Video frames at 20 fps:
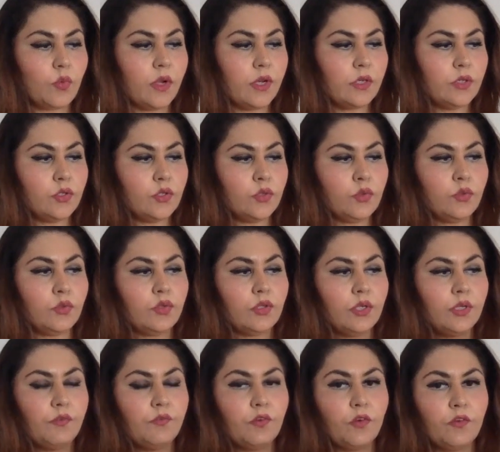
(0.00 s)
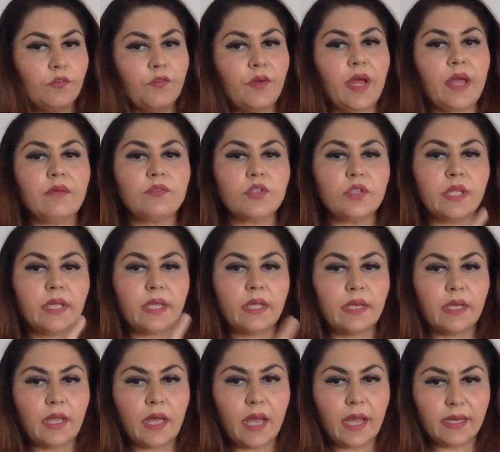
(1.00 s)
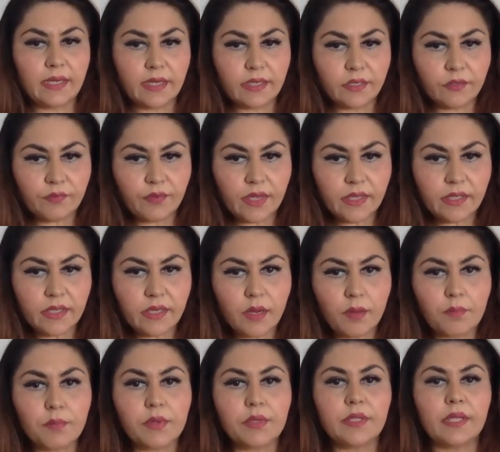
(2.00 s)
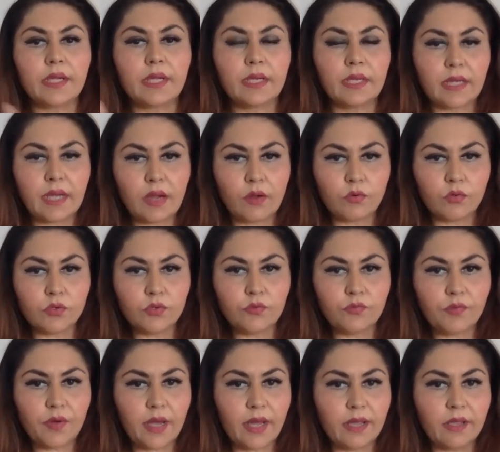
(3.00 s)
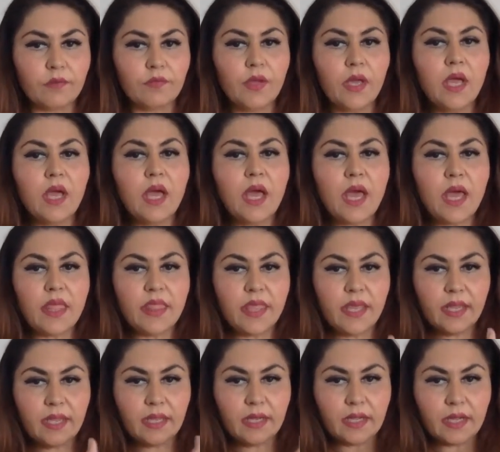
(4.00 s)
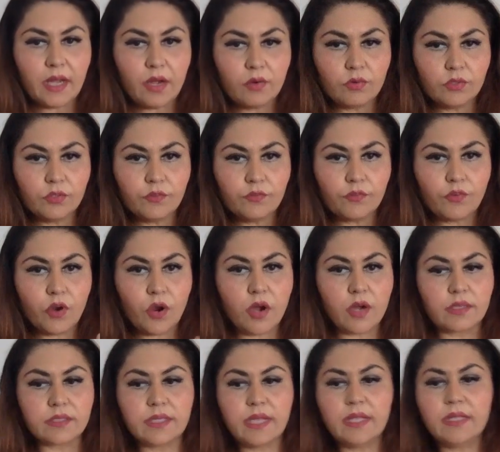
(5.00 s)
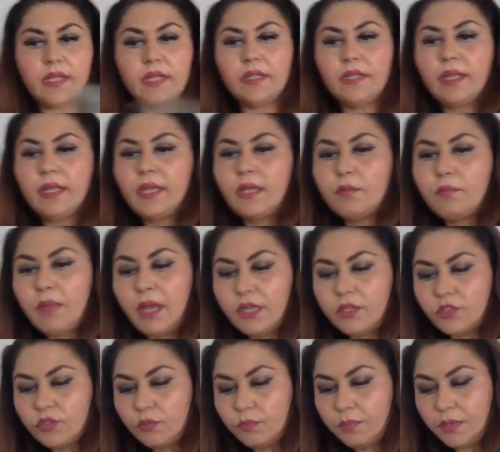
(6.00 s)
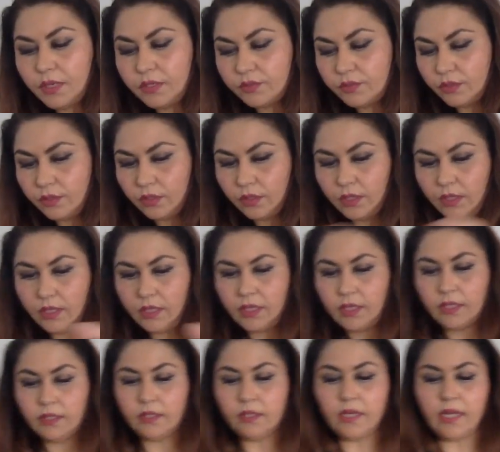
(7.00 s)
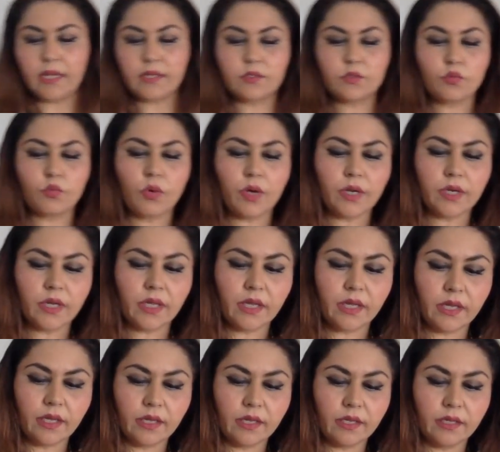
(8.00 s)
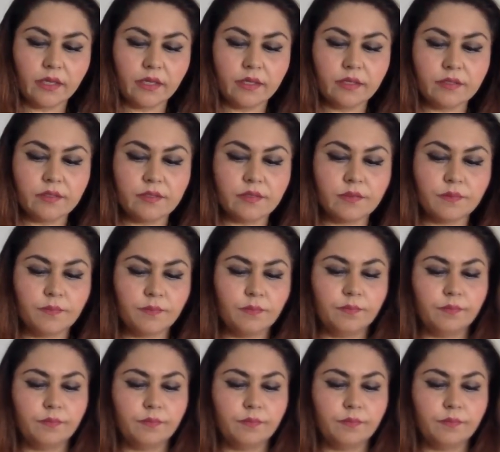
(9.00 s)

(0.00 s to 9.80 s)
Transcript: 1, 2, 3, 4, 5. So they can identify the number, they can count to 5, and they can count the frogs, and then they can match the puzzle. The next one is